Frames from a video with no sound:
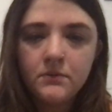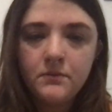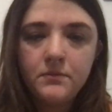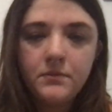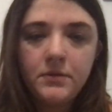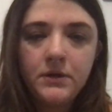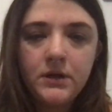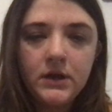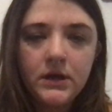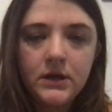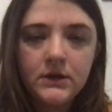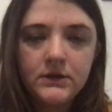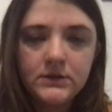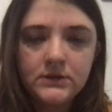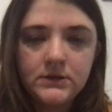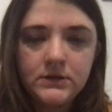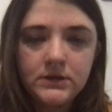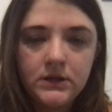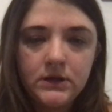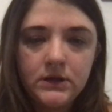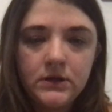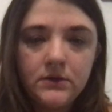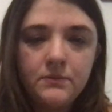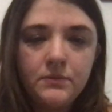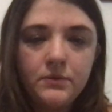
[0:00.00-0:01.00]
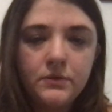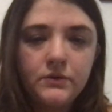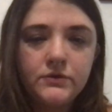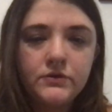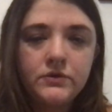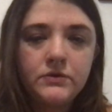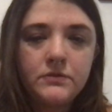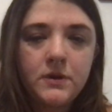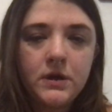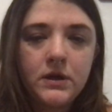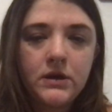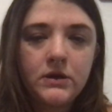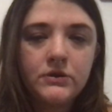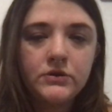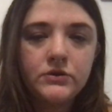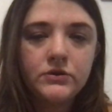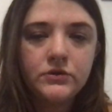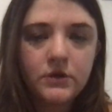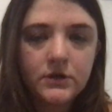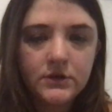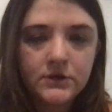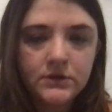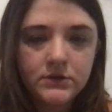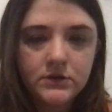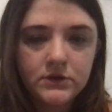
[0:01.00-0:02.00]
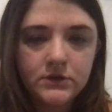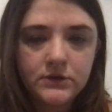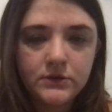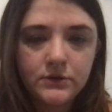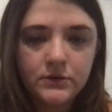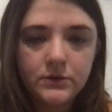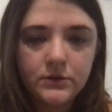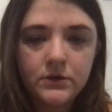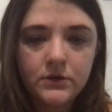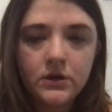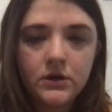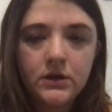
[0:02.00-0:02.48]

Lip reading: PSD, post-traumatic stress disorder,